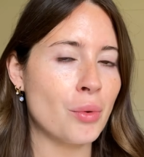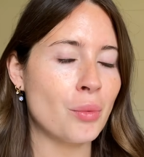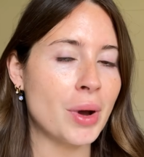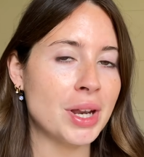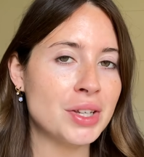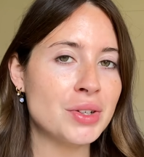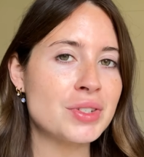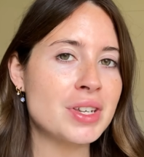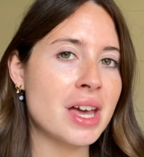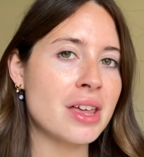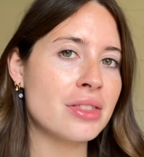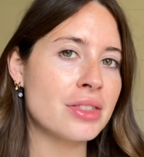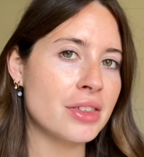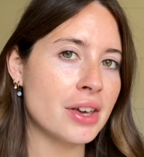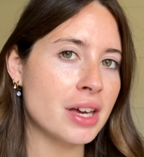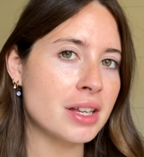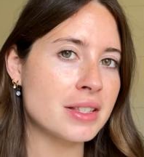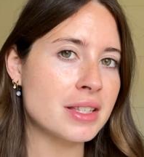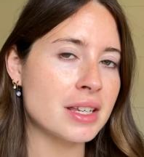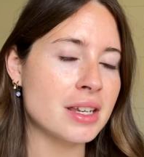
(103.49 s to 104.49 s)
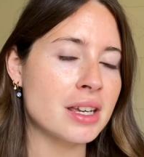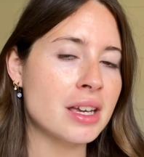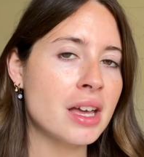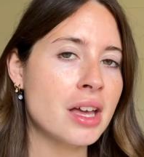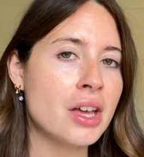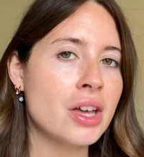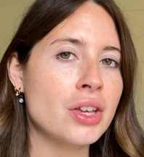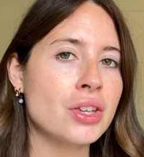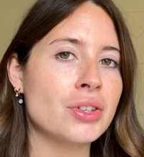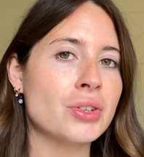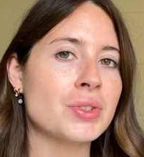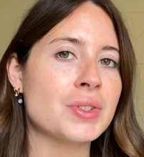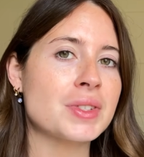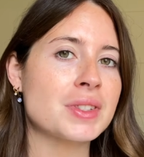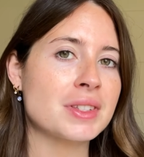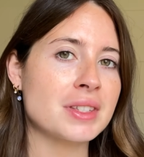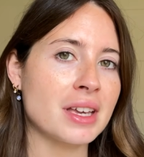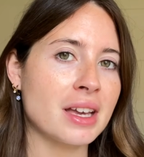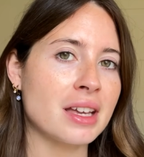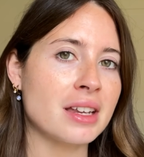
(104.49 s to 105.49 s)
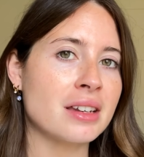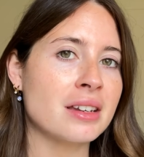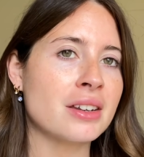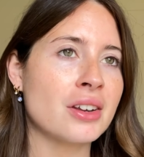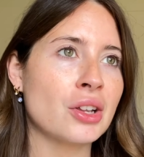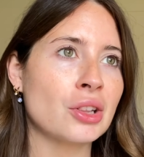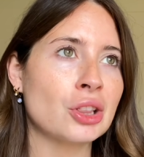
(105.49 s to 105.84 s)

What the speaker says: When you turn 30, your skin